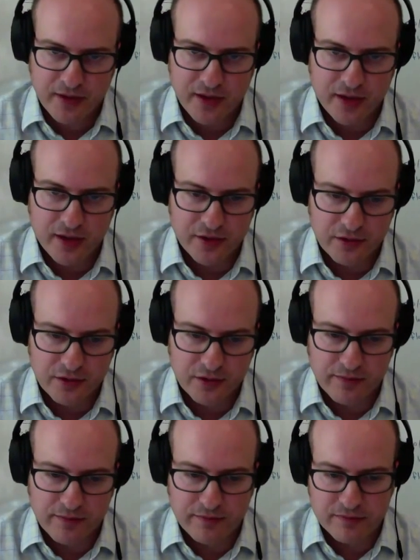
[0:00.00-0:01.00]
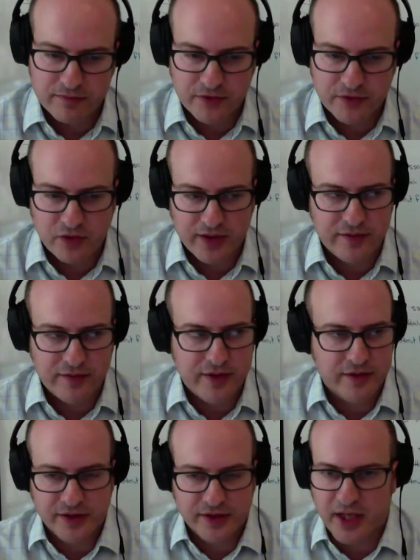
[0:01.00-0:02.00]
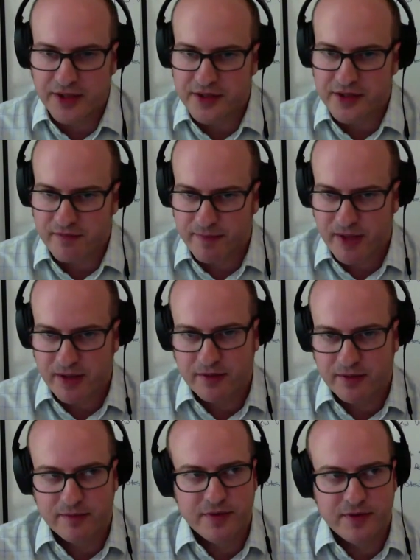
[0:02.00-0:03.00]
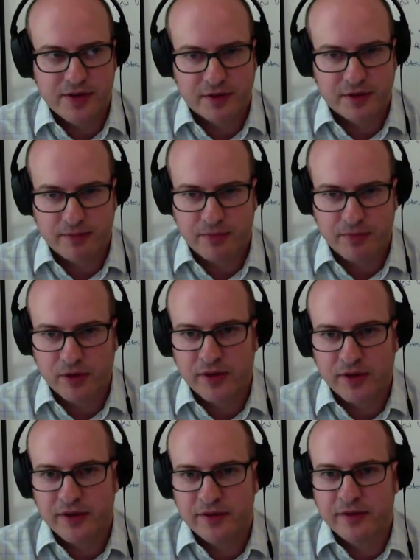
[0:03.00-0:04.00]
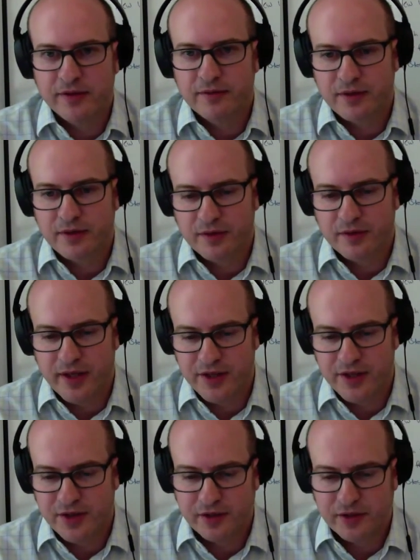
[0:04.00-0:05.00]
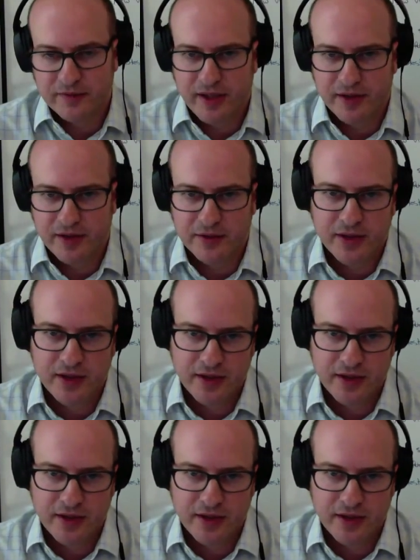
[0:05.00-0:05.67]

who created the guts of the pen, the circuit board, and the engineering of how